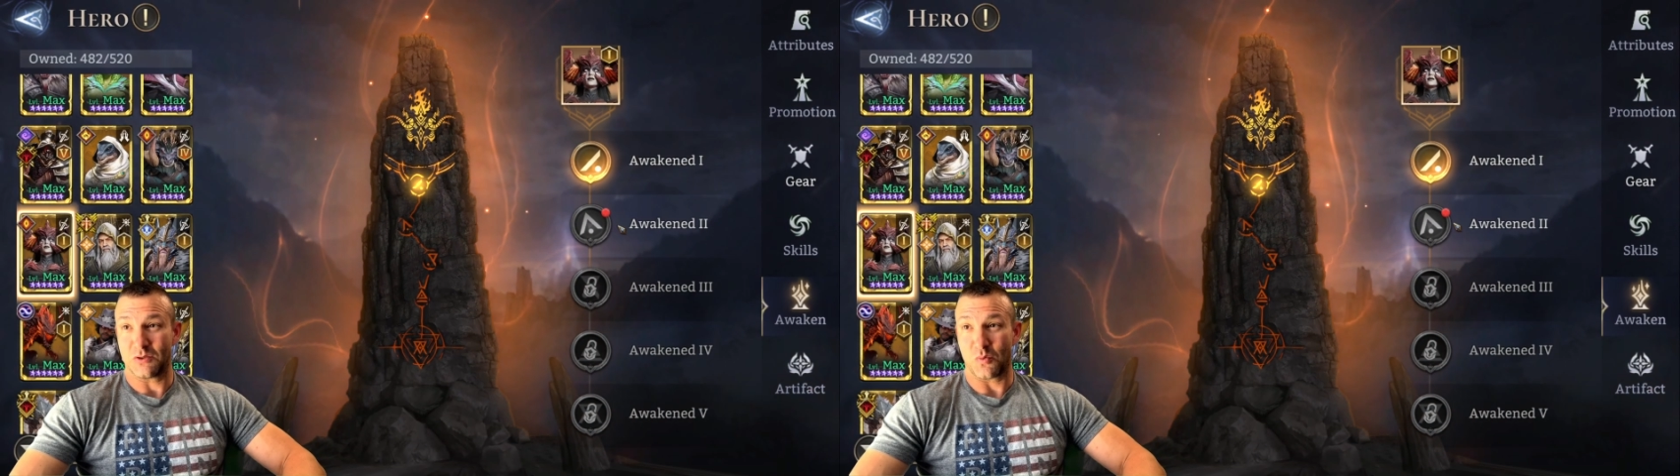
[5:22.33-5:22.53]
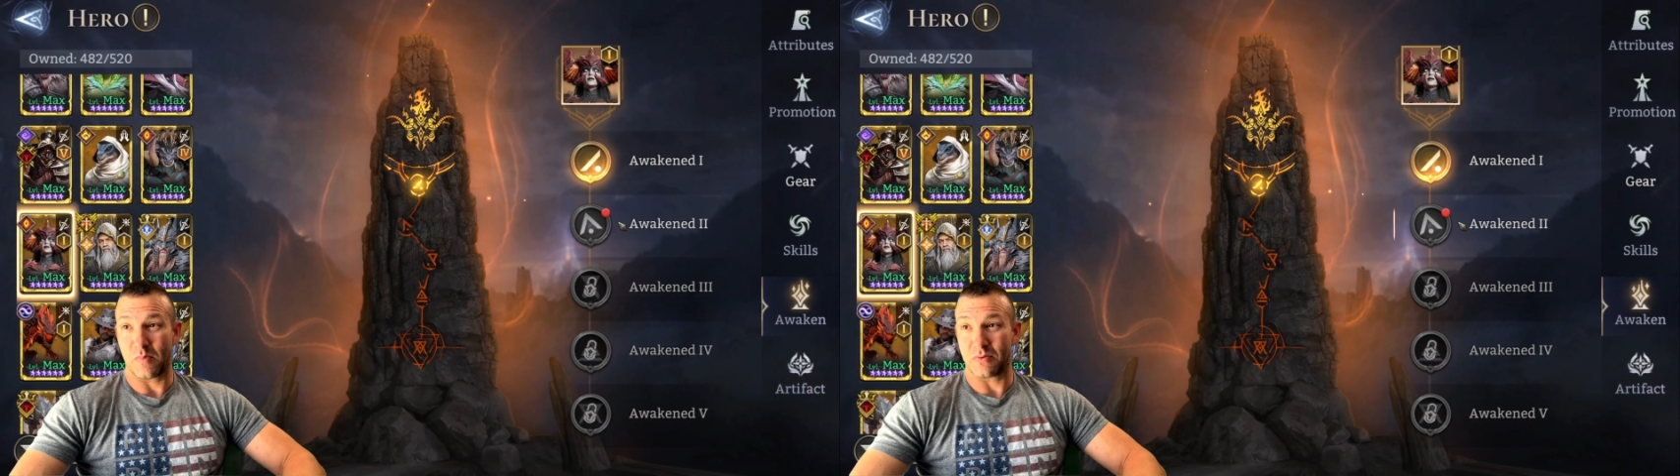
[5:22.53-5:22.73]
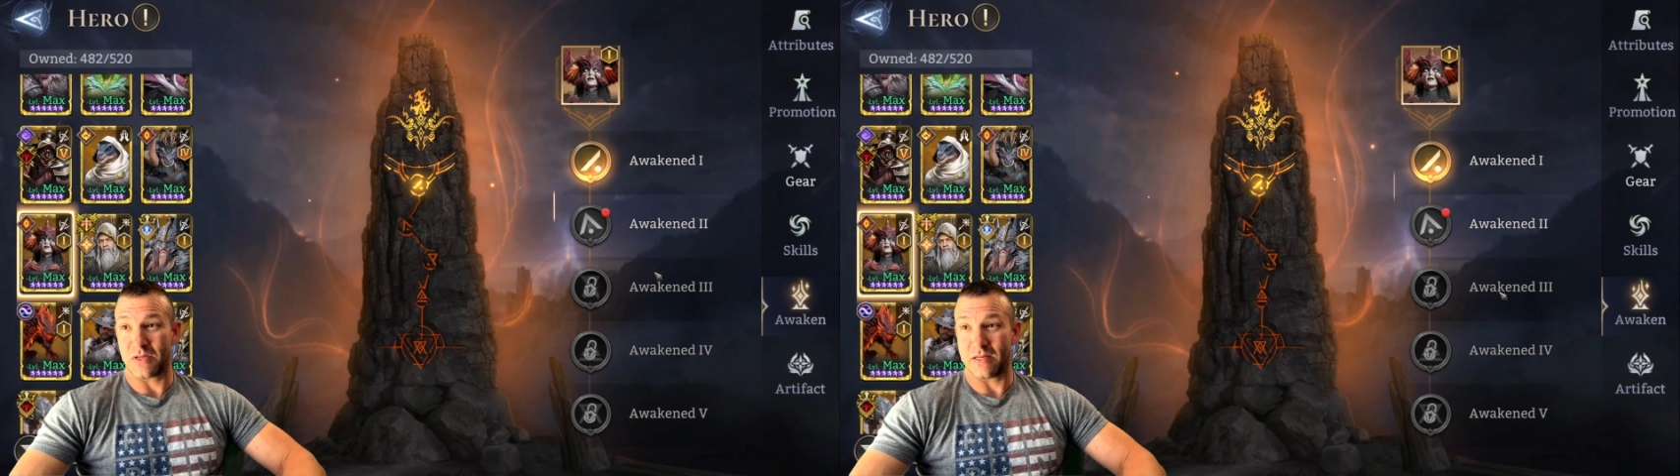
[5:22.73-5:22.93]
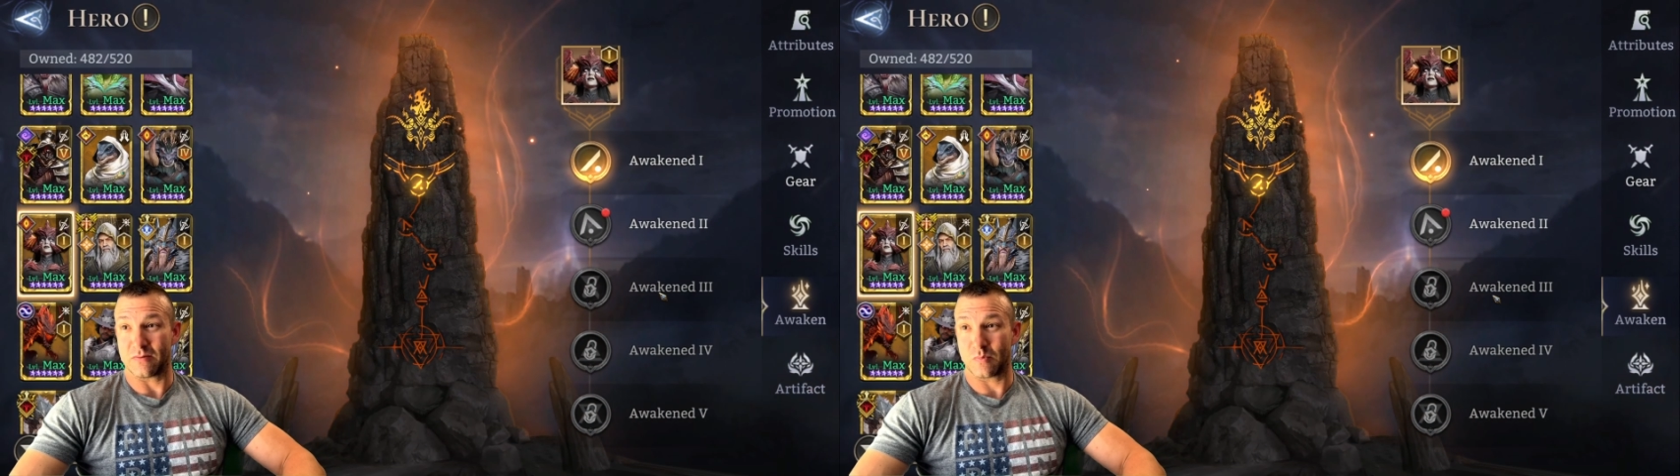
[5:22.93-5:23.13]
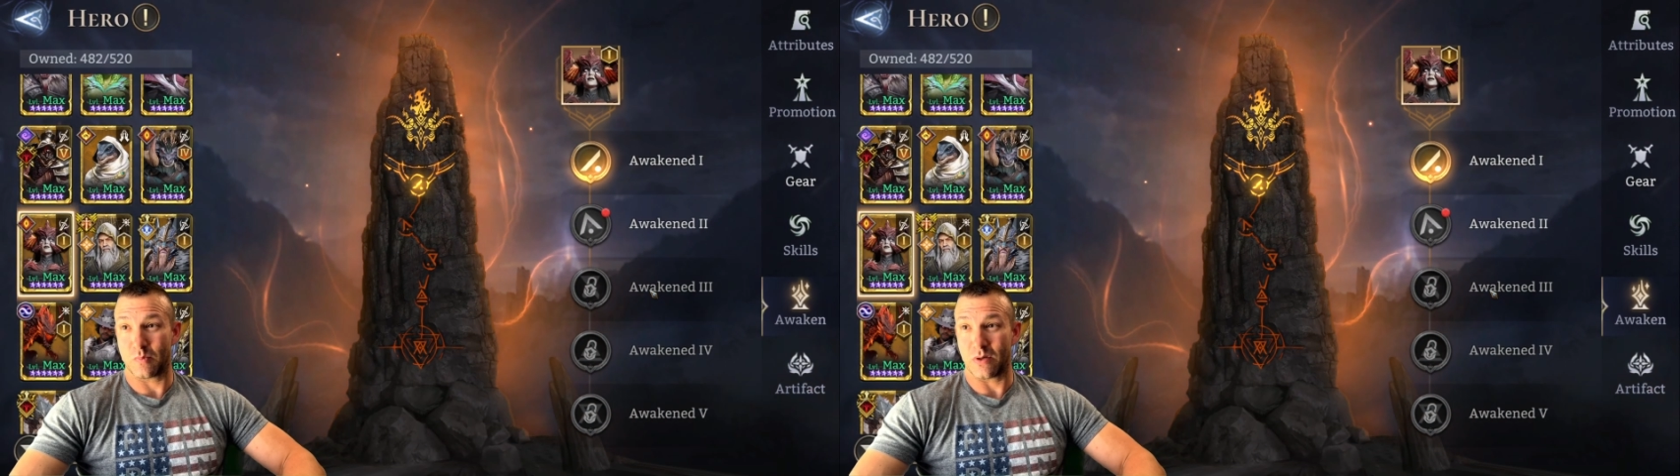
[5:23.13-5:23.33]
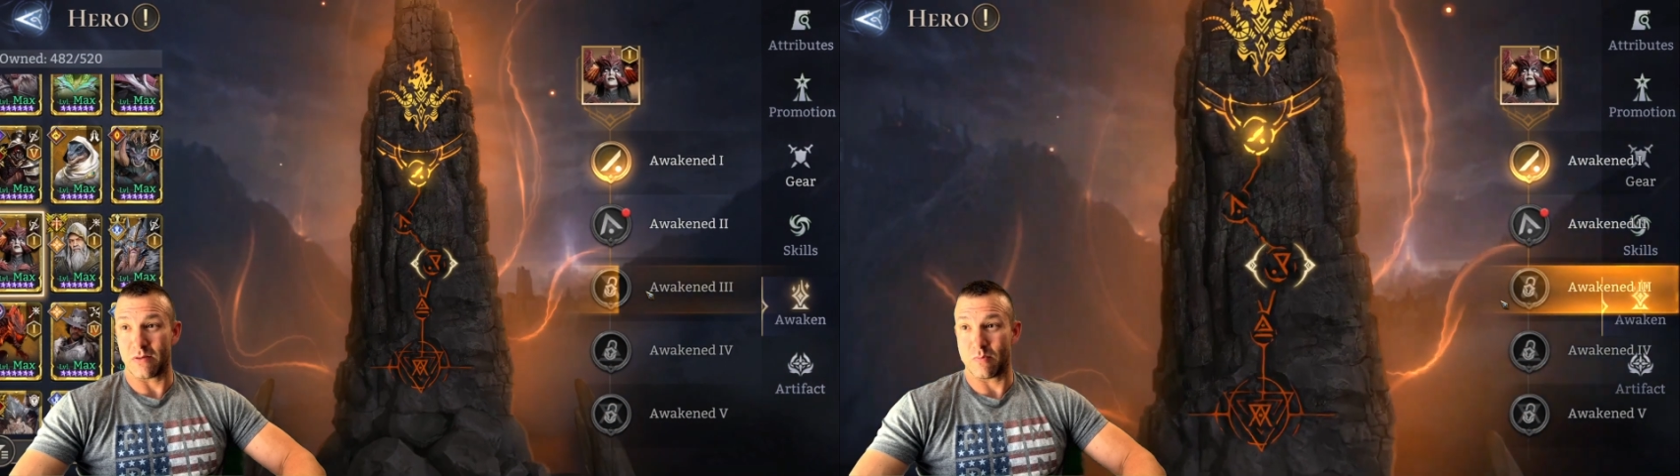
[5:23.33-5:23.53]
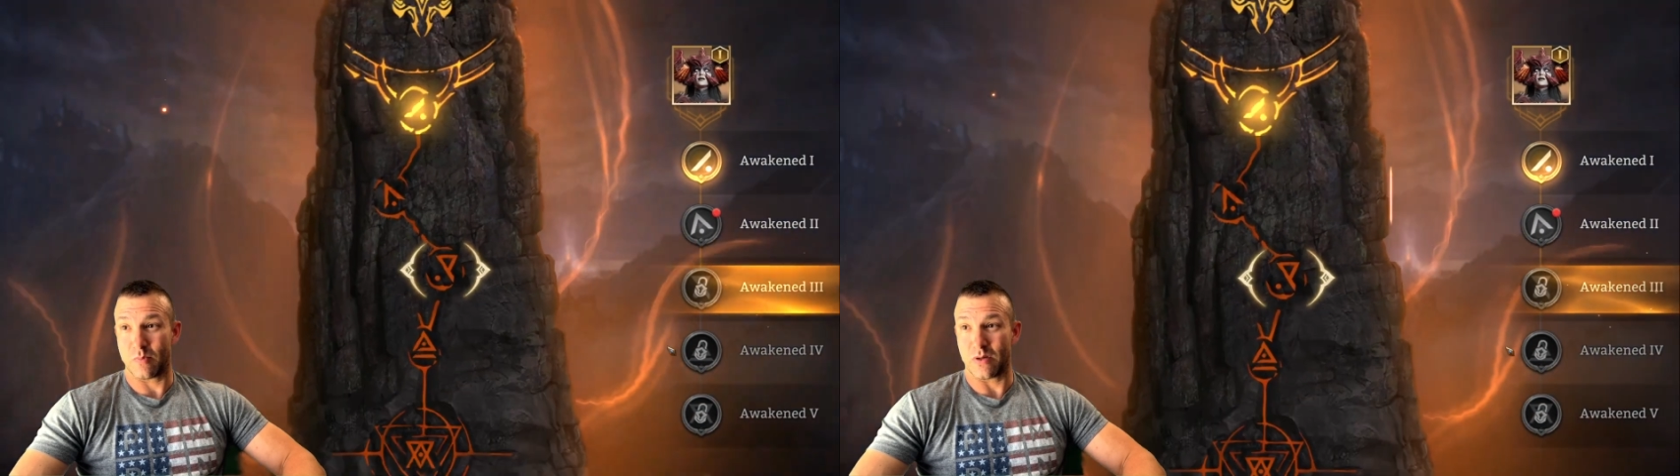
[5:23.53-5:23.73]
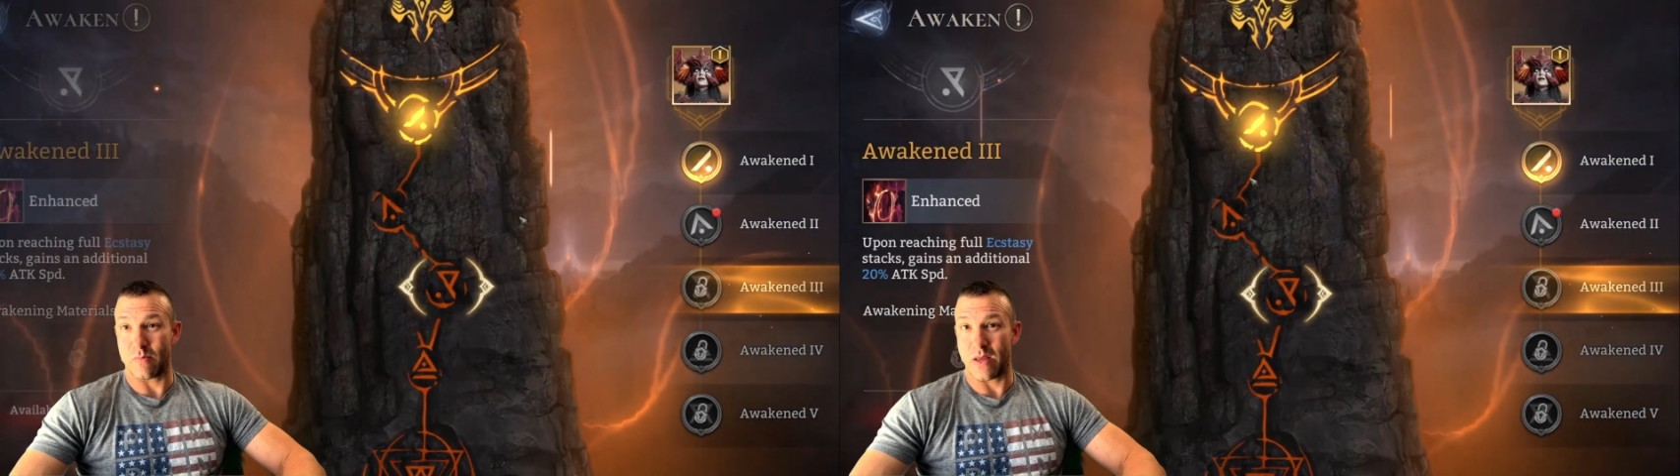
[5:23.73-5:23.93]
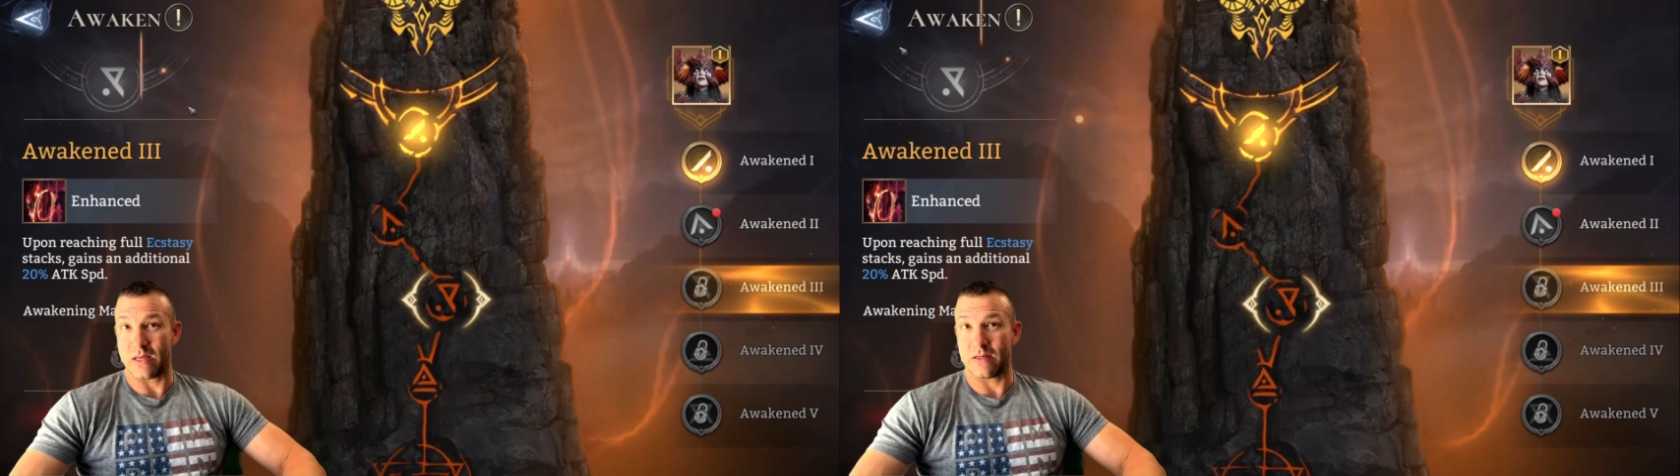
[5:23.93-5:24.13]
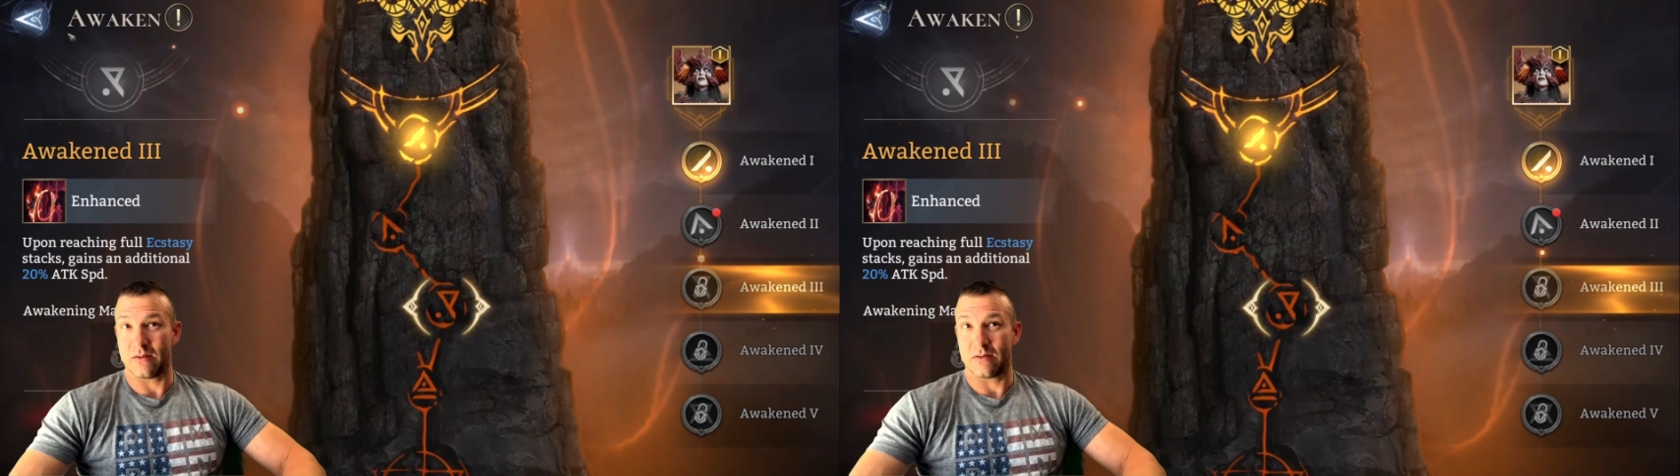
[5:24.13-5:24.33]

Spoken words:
20% pretty big.